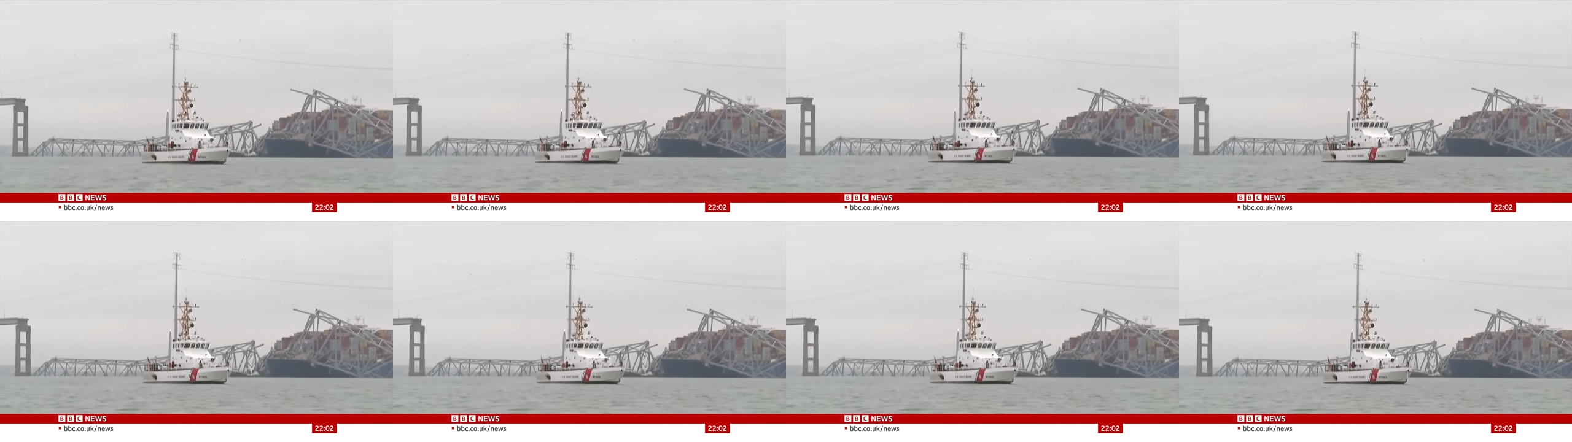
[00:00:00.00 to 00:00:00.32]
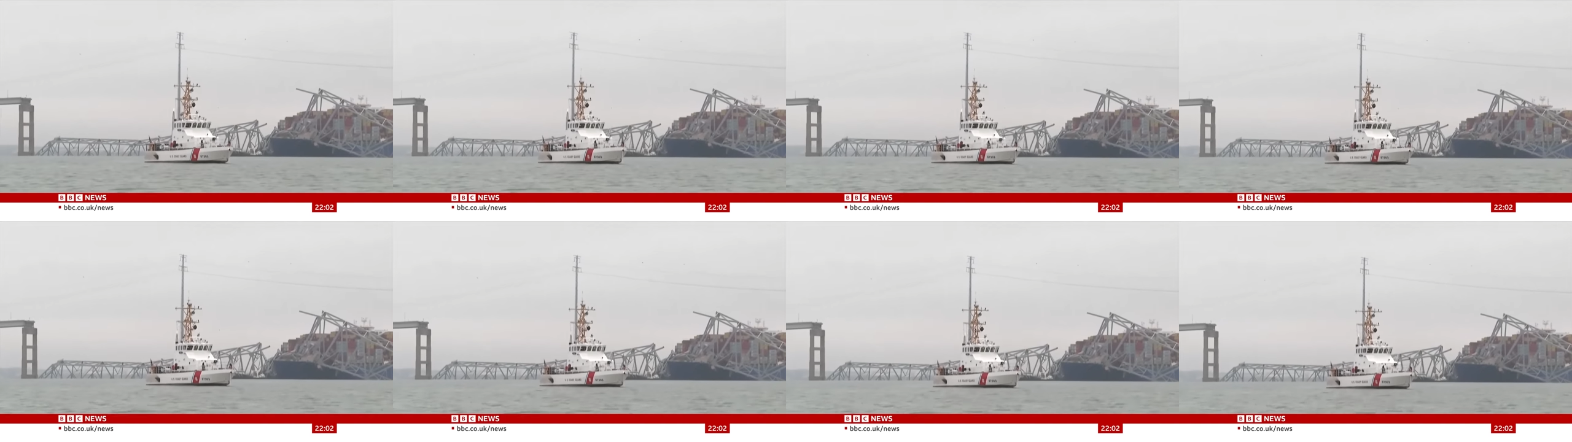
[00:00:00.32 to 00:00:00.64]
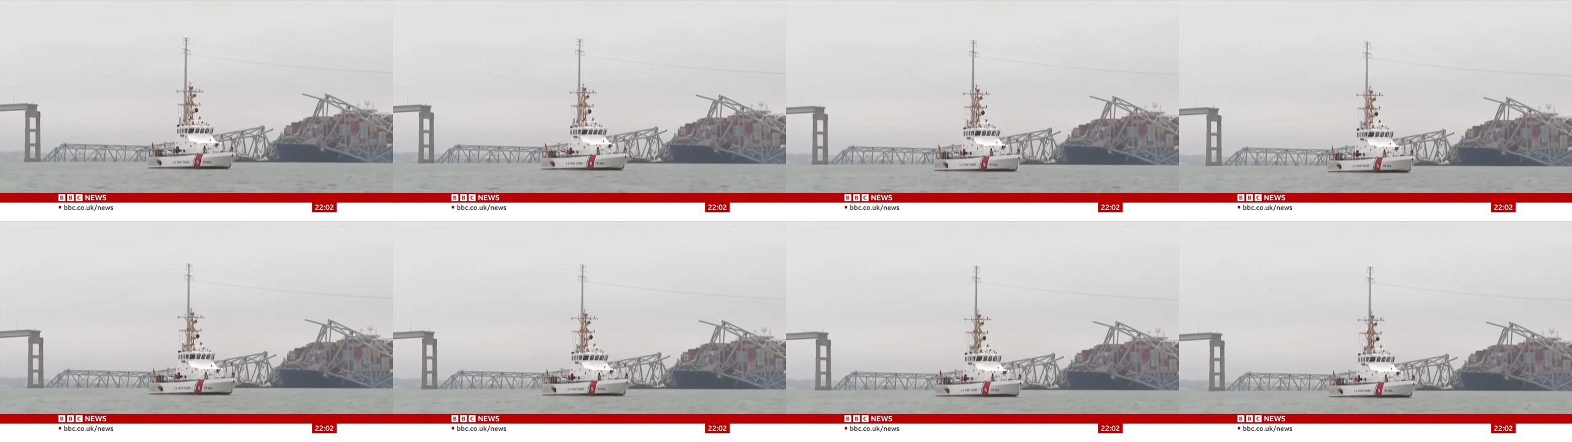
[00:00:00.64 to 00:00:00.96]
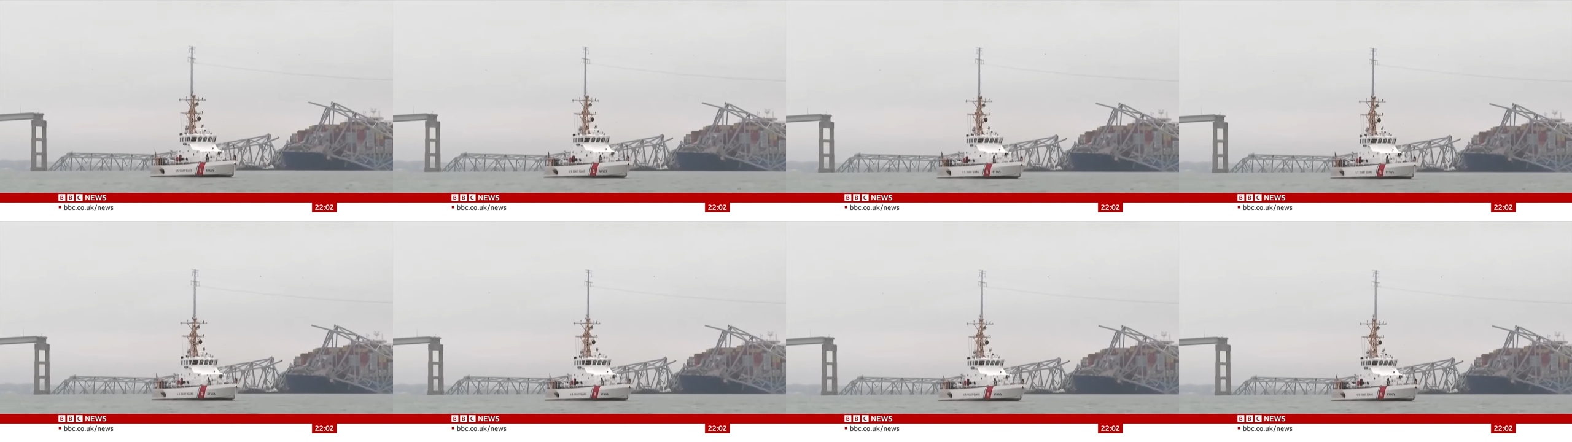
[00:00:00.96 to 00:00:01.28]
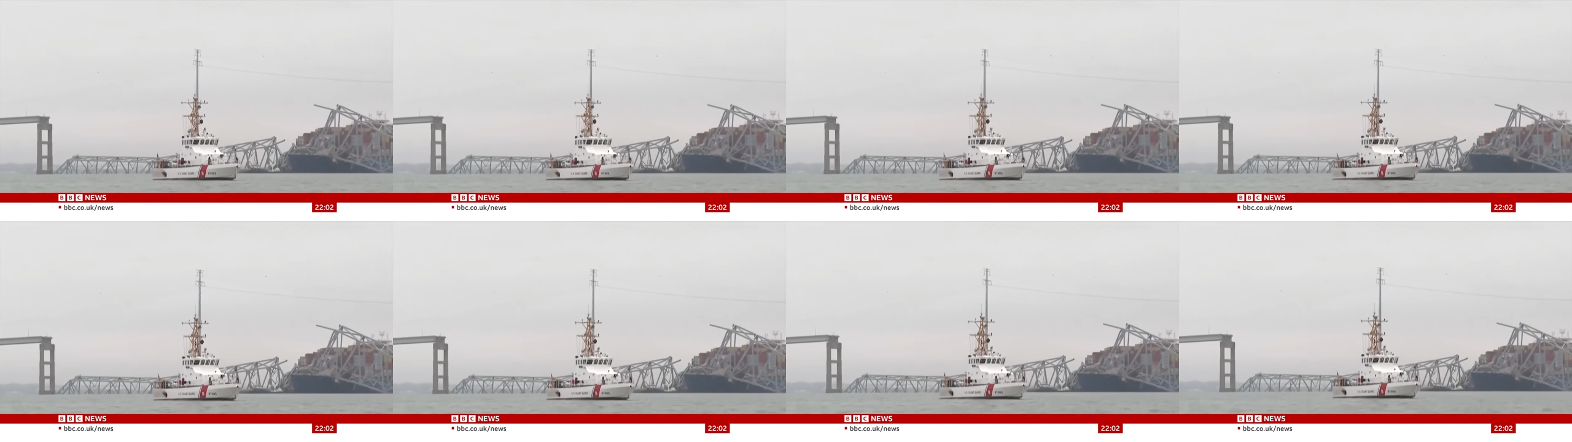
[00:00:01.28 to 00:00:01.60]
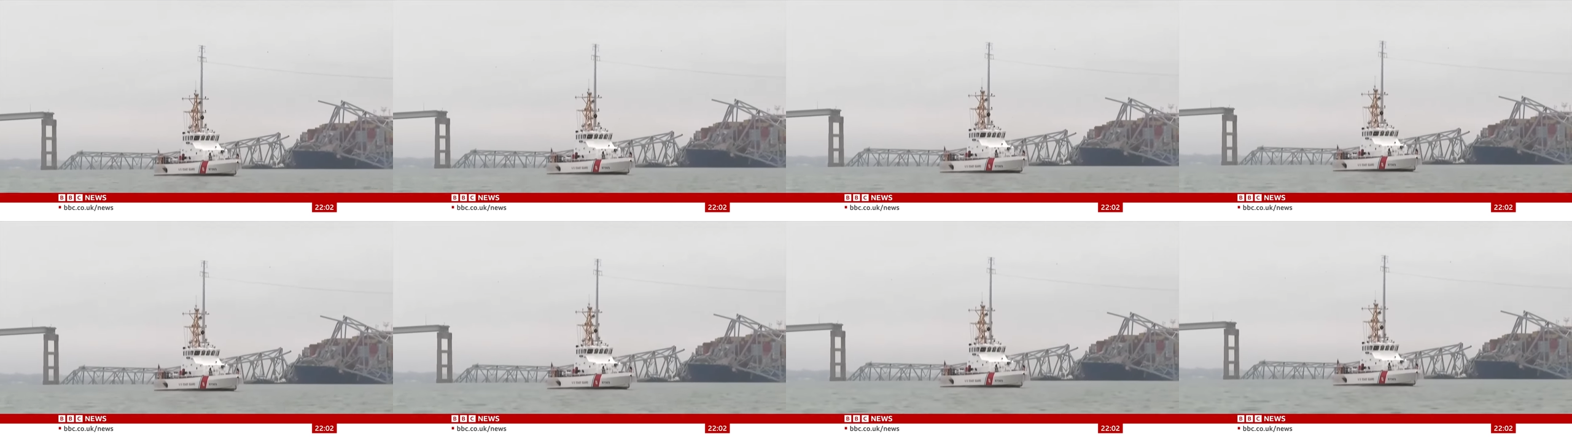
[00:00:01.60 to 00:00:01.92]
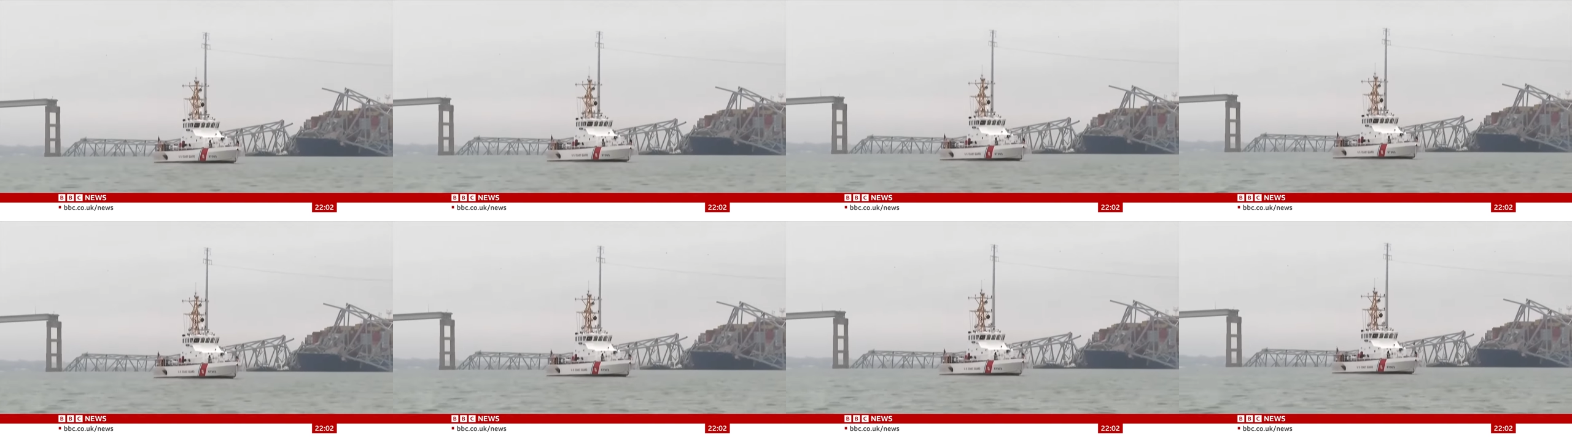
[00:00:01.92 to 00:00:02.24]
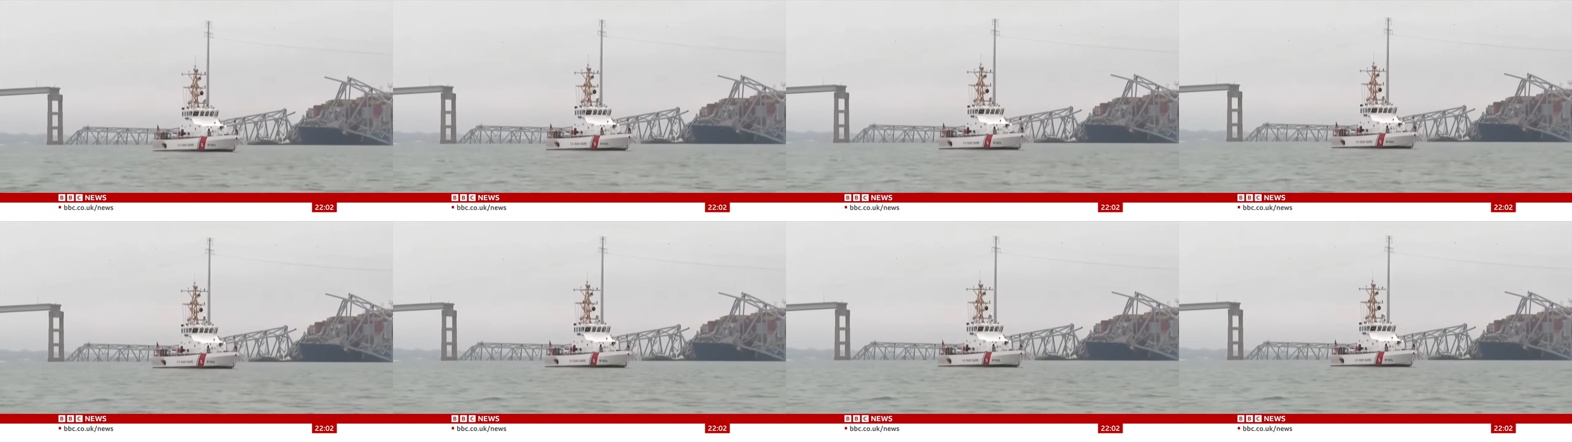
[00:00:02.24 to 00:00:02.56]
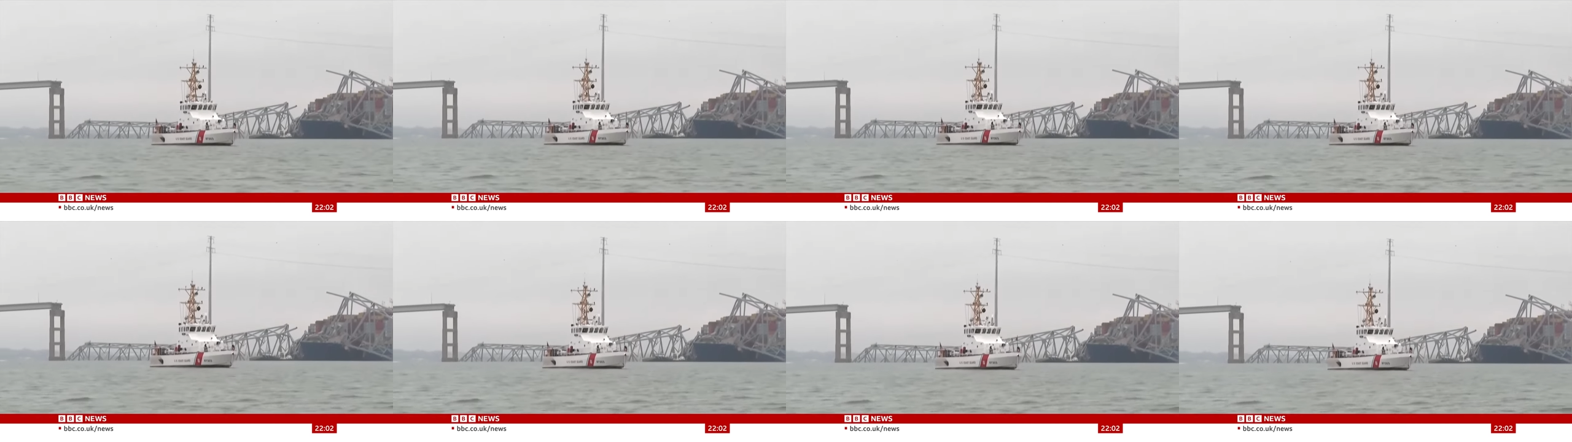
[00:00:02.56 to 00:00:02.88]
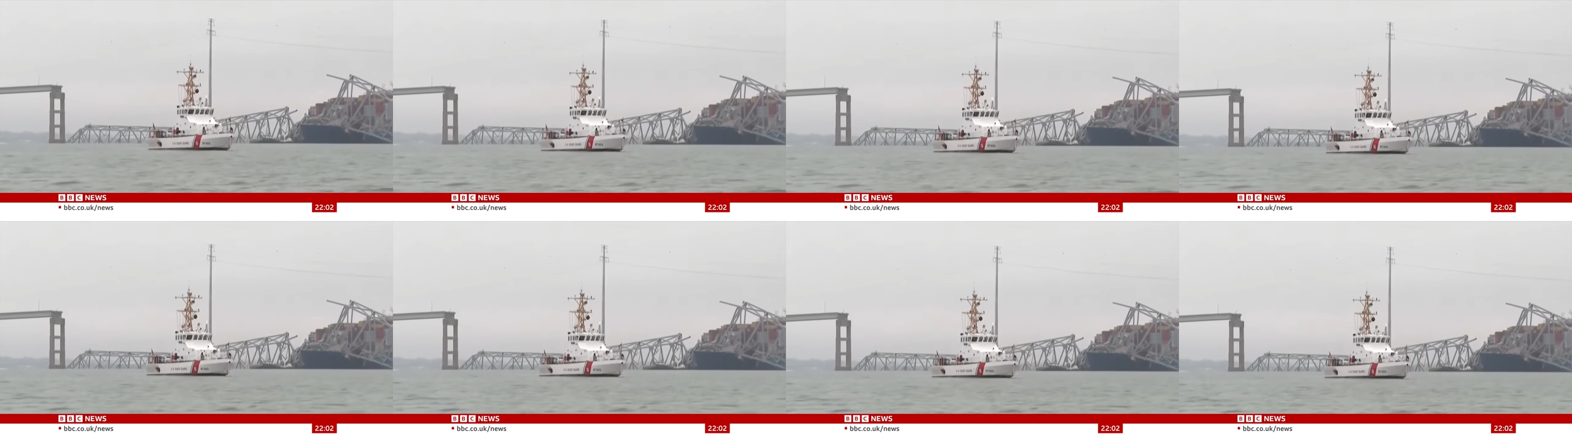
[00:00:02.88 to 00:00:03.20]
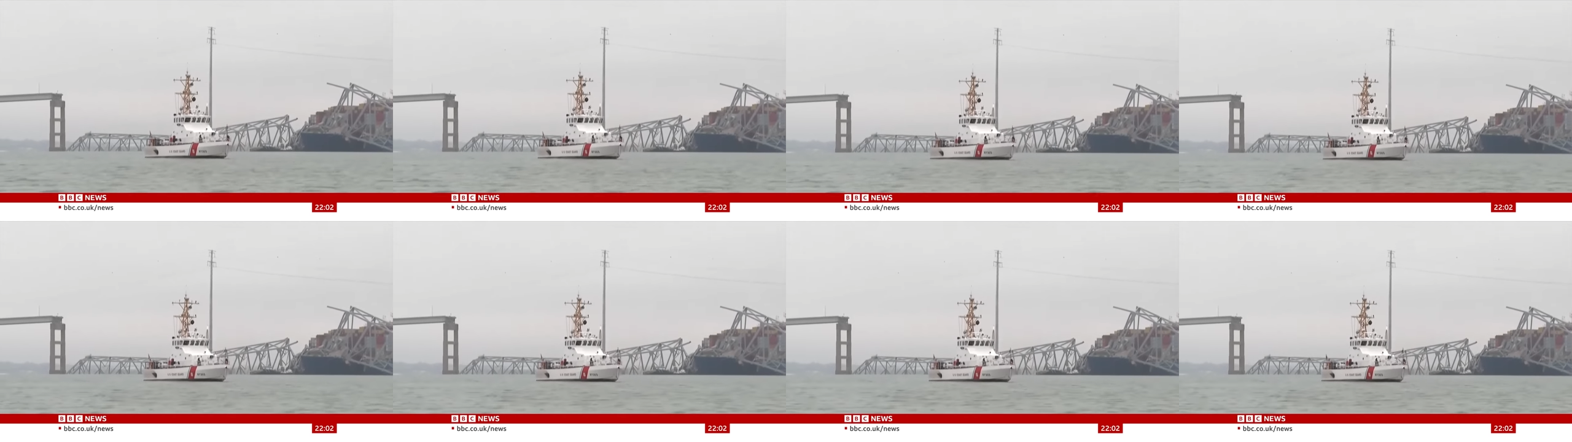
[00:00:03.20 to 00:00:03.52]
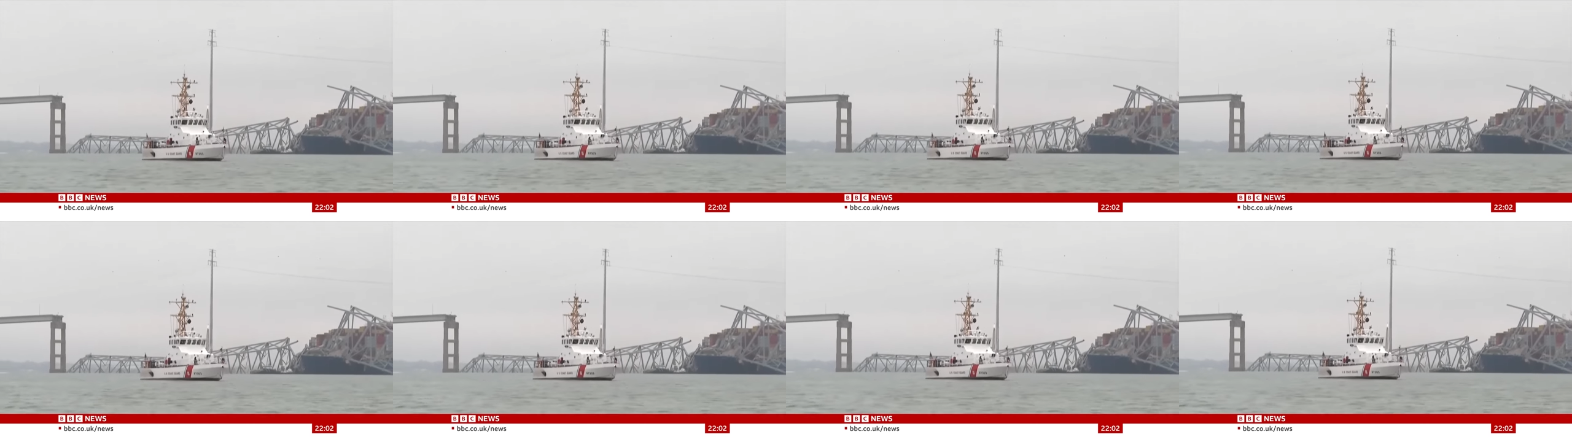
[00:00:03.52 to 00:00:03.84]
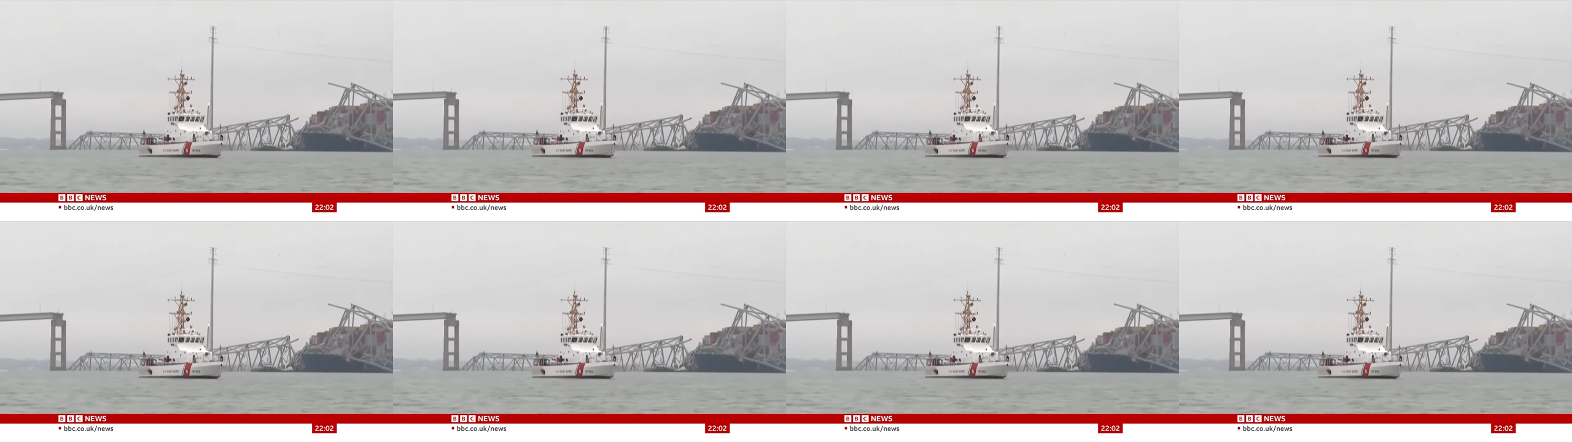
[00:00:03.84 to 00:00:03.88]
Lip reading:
Nobody's mouth can be seen.